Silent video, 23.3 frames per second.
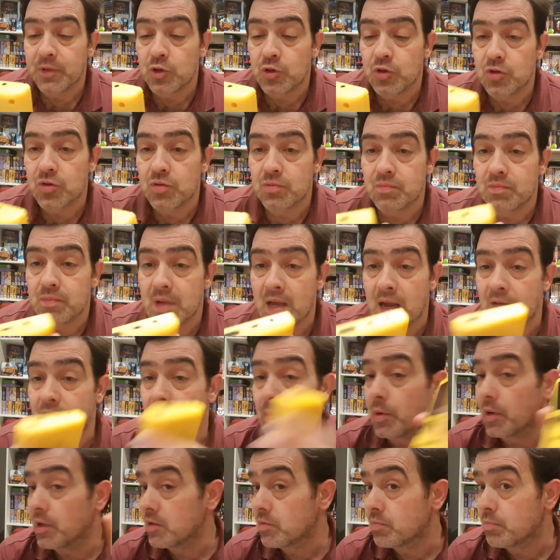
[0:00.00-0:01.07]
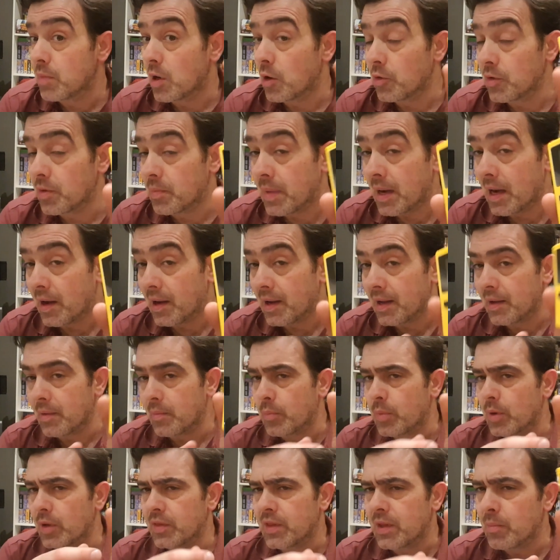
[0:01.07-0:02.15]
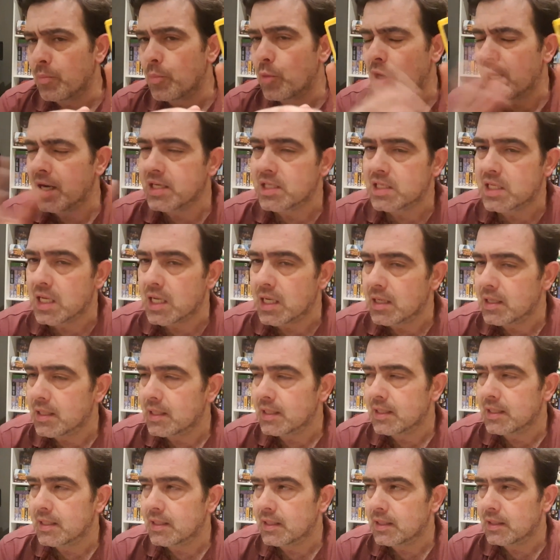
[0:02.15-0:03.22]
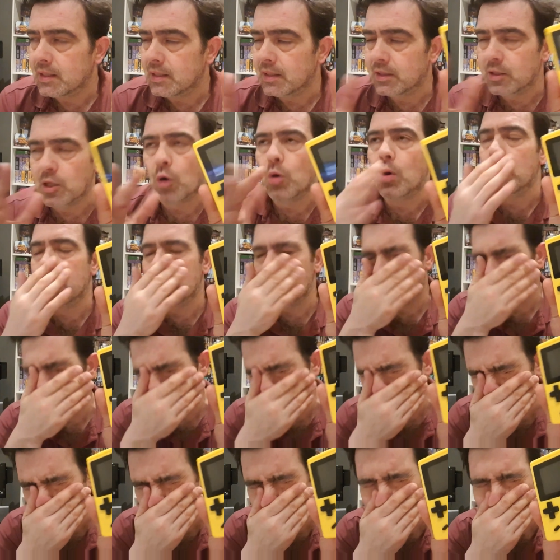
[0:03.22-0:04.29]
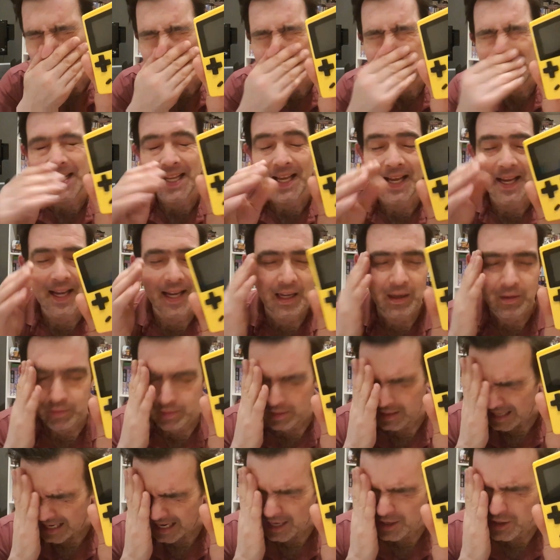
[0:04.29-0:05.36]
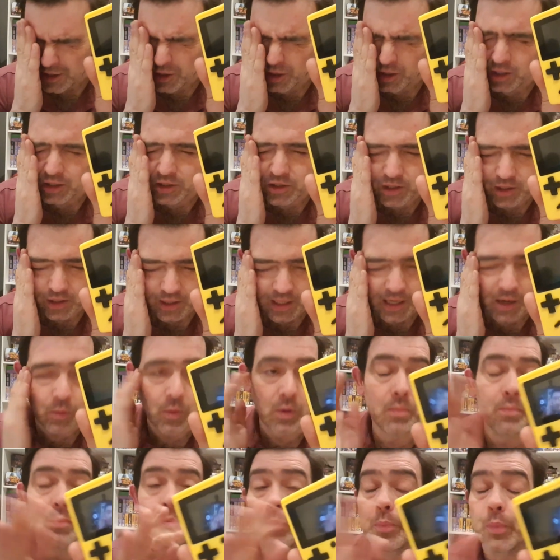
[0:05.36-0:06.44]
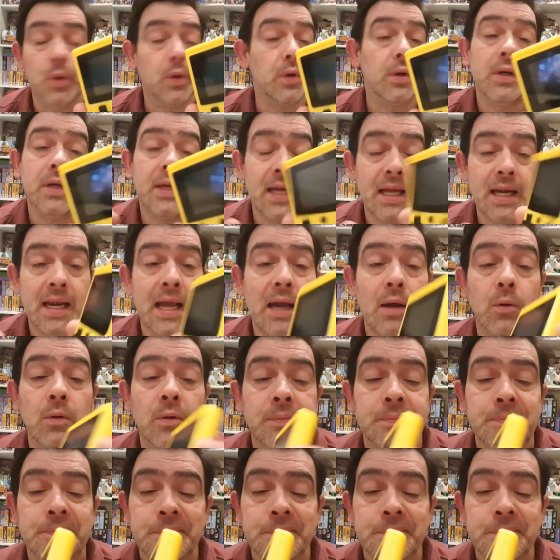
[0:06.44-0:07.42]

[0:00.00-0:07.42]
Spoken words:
Just everybody's moaned about it, but then praised it. I don't understand their ideology of that one, but anyhow.